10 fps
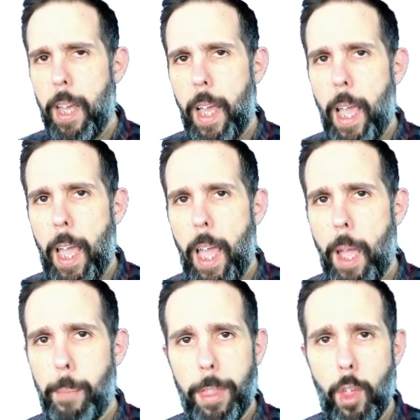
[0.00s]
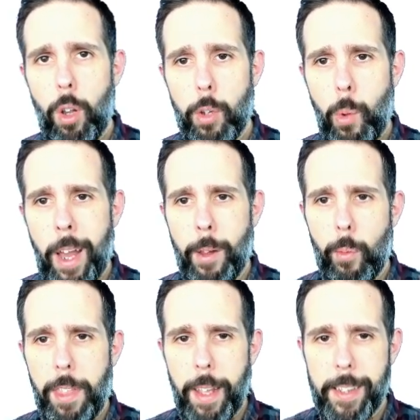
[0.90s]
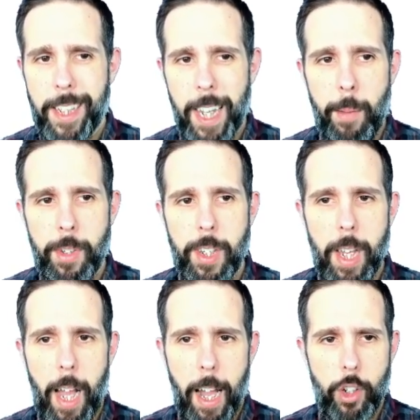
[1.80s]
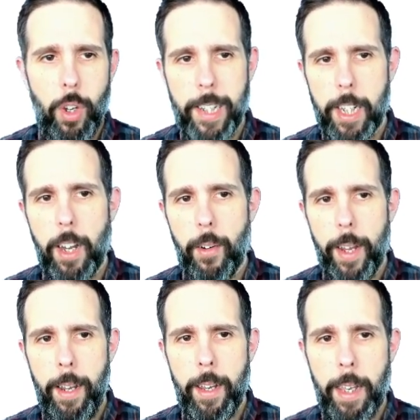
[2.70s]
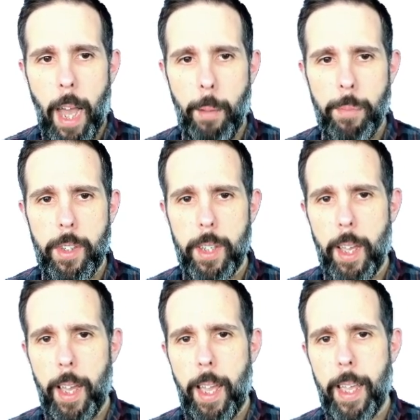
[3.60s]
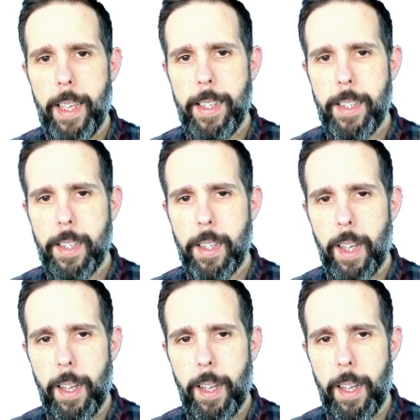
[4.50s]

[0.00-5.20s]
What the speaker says: but the only one that seems actually scary, numbed, is